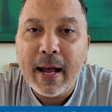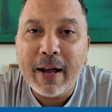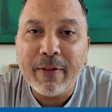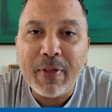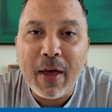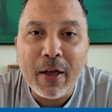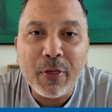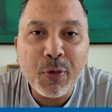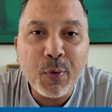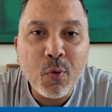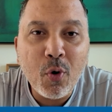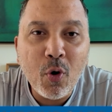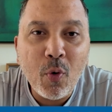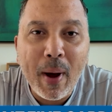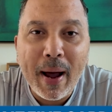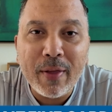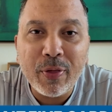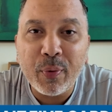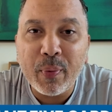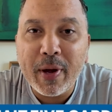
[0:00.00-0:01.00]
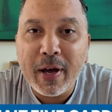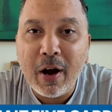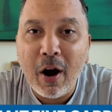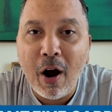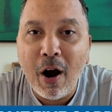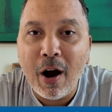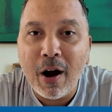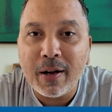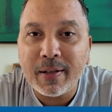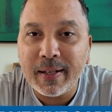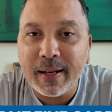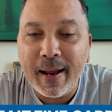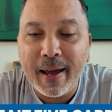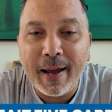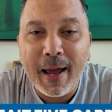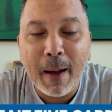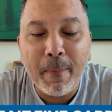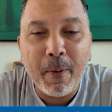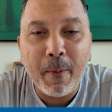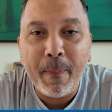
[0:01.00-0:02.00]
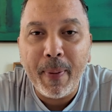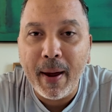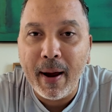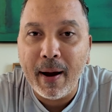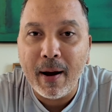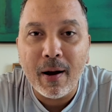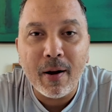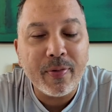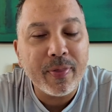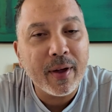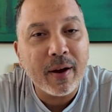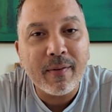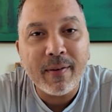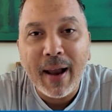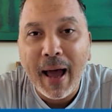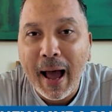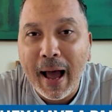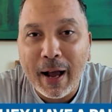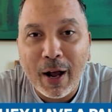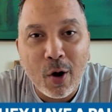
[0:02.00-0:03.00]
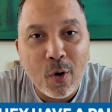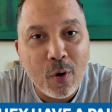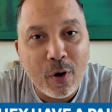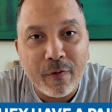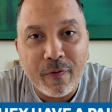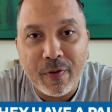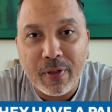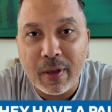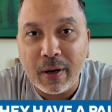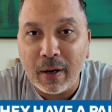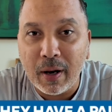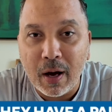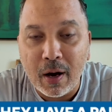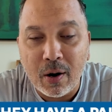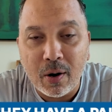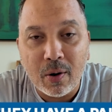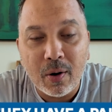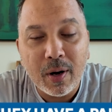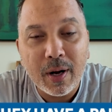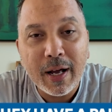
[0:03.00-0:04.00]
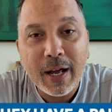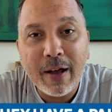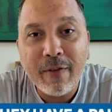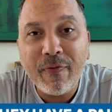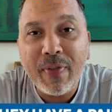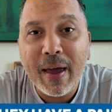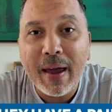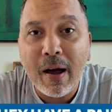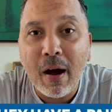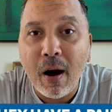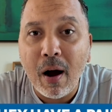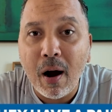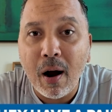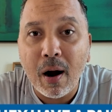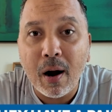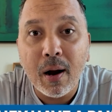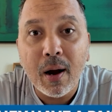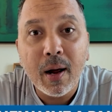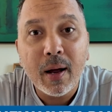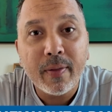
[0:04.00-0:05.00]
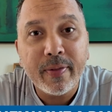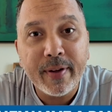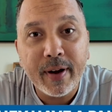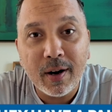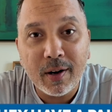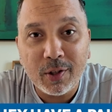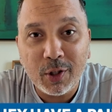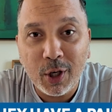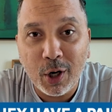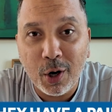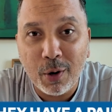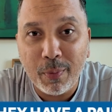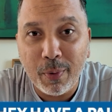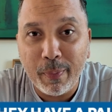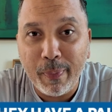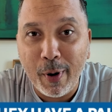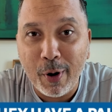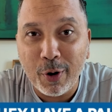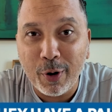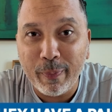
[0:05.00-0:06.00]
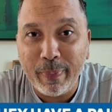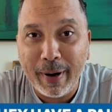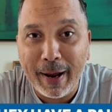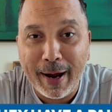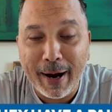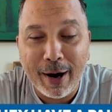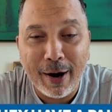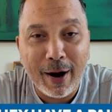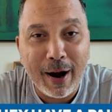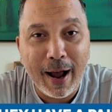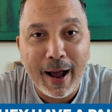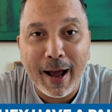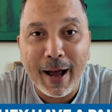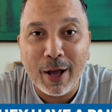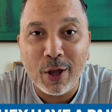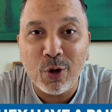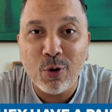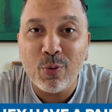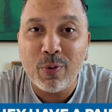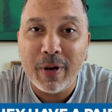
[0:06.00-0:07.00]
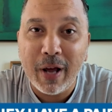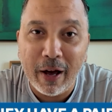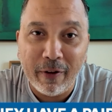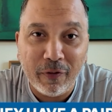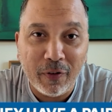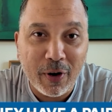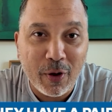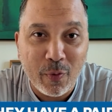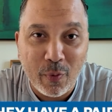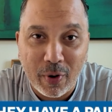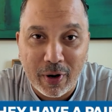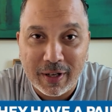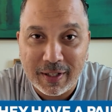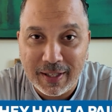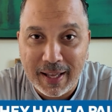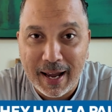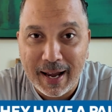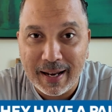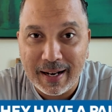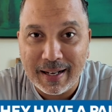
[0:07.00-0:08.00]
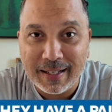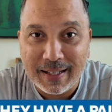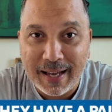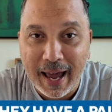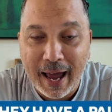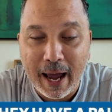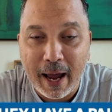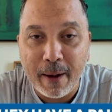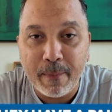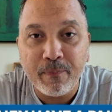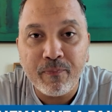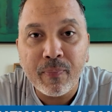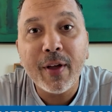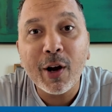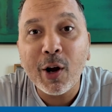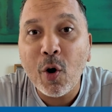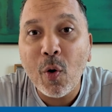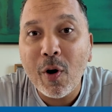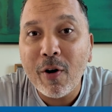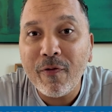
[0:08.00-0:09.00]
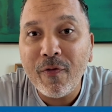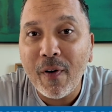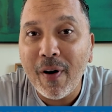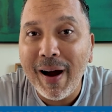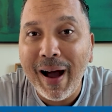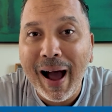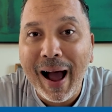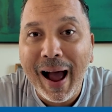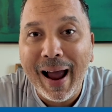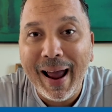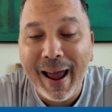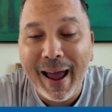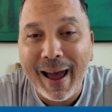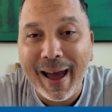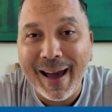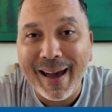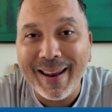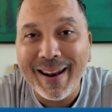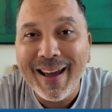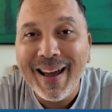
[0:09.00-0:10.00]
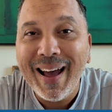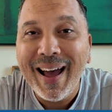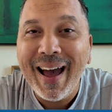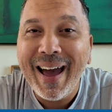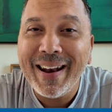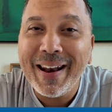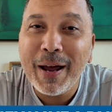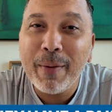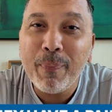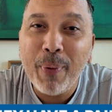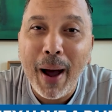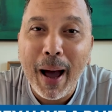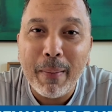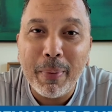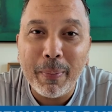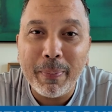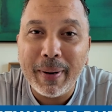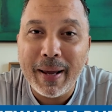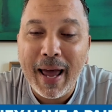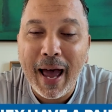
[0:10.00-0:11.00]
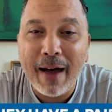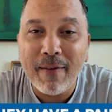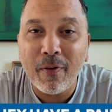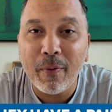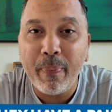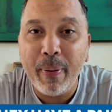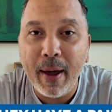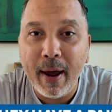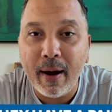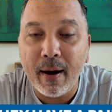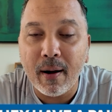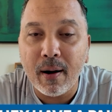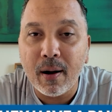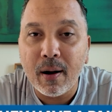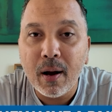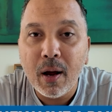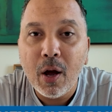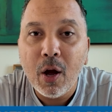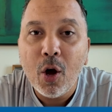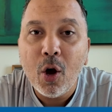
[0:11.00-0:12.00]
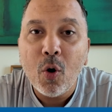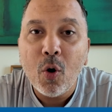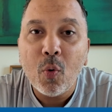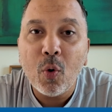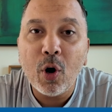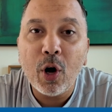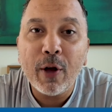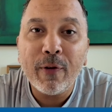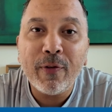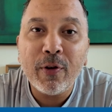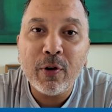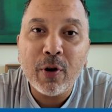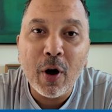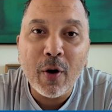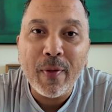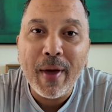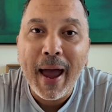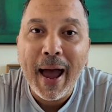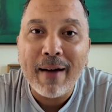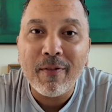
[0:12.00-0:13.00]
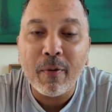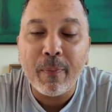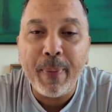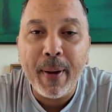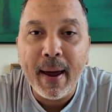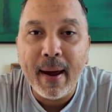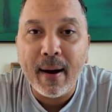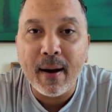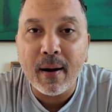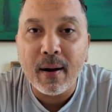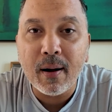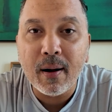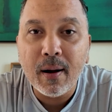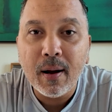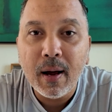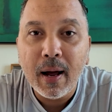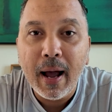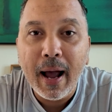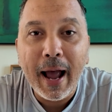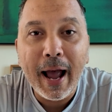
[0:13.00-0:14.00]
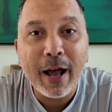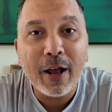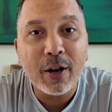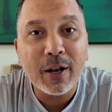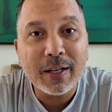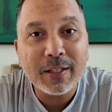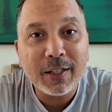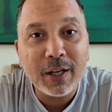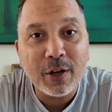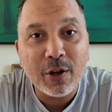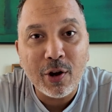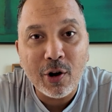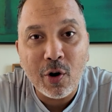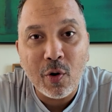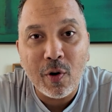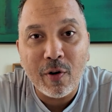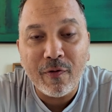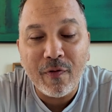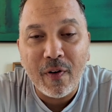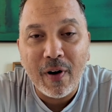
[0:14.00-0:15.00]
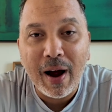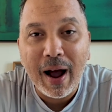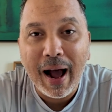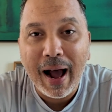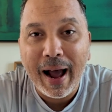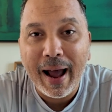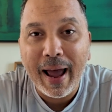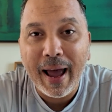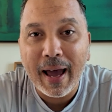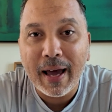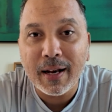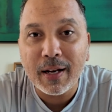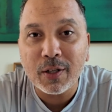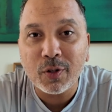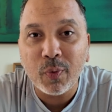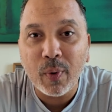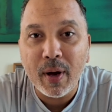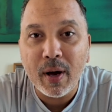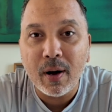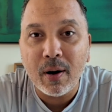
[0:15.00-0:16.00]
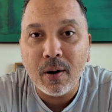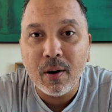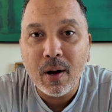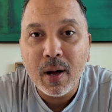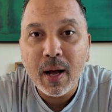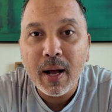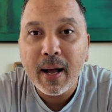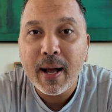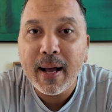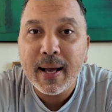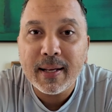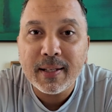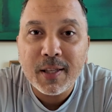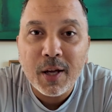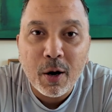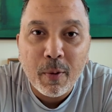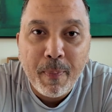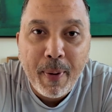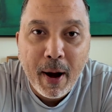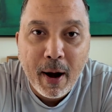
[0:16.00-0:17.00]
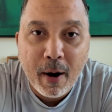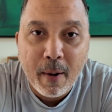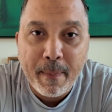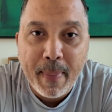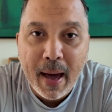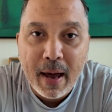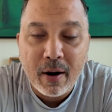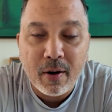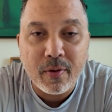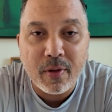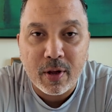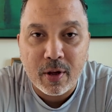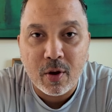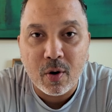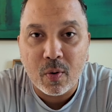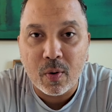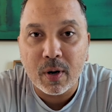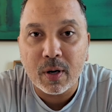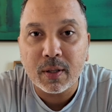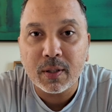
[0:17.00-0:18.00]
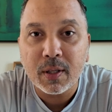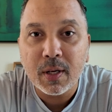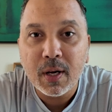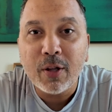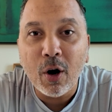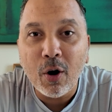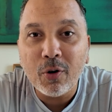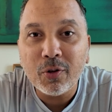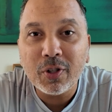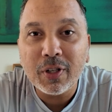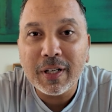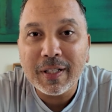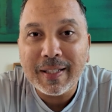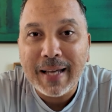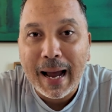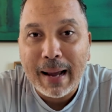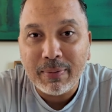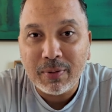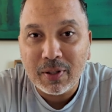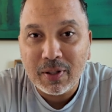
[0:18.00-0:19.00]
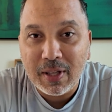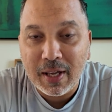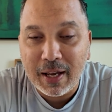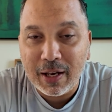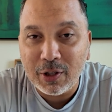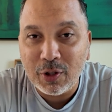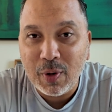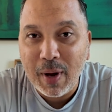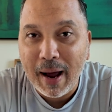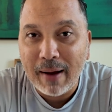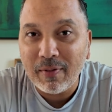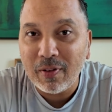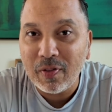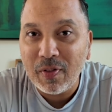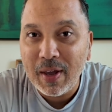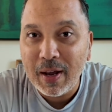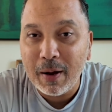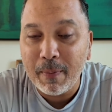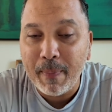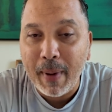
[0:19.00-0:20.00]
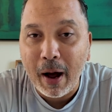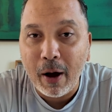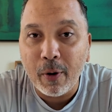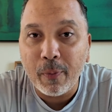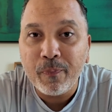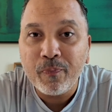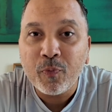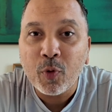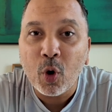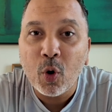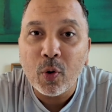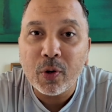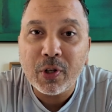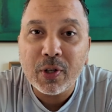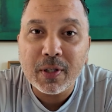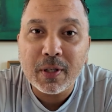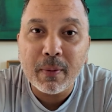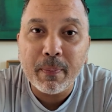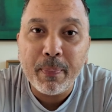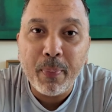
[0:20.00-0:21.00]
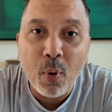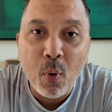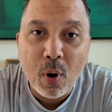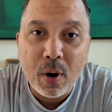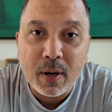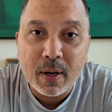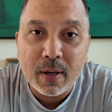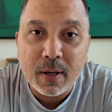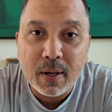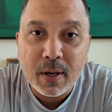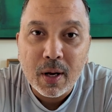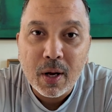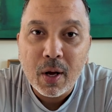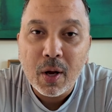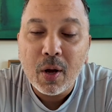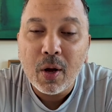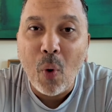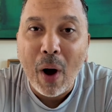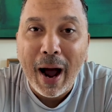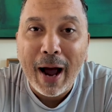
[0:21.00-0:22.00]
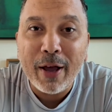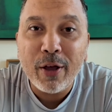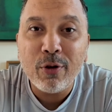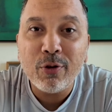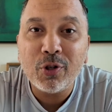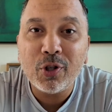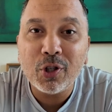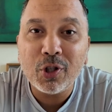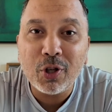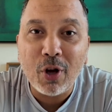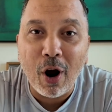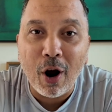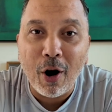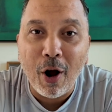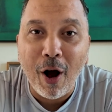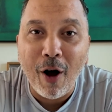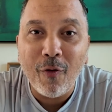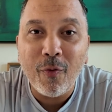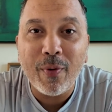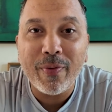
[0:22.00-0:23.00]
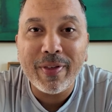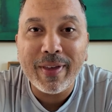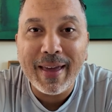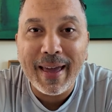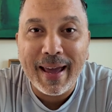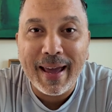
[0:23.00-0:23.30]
If they threw away 3 cards and they kept a pair, they're not going for the low. If they are, they're a terrible poker player and you definitely want to stay in this game. They're going for a high hand and they probably have a pair. Well, if you know they have a pair, and let's say you're going for a high hand as well, is their pair better than yours? Those are the types of things you have to think about, which is important why you should start off with